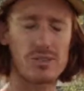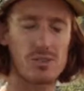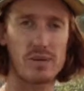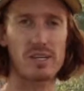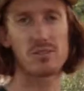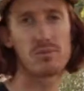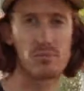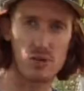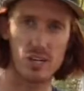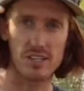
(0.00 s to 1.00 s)
Brussels sprouts,
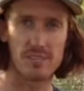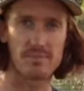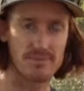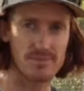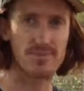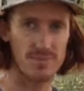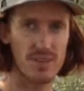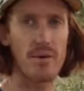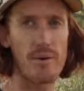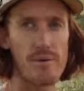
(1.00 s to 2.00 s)
broccoli.
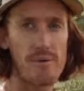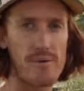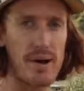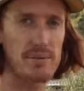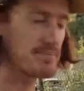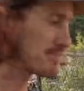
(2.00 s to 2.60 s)
Yeah.